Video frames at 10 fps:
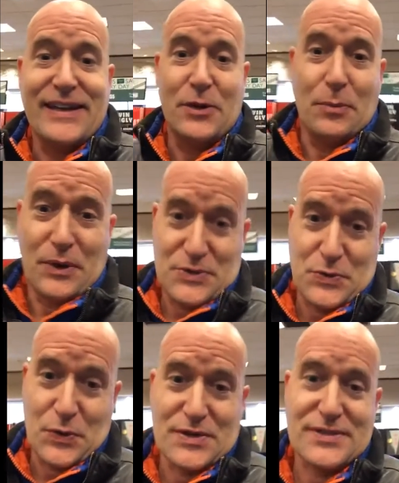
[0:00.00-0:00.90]
into
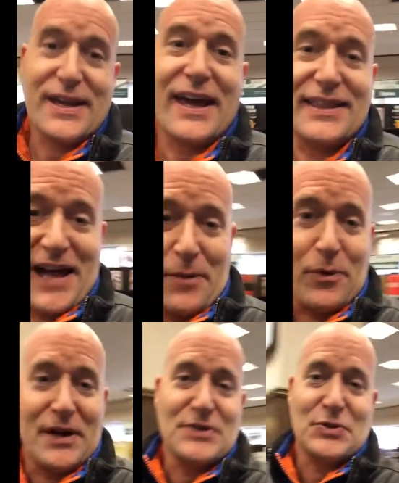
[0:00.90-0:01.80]
bookstores and
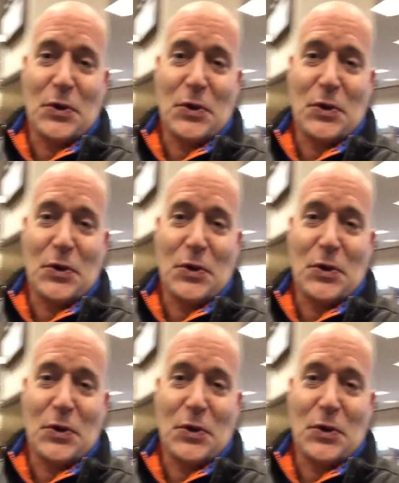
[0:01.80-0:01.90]
libraries?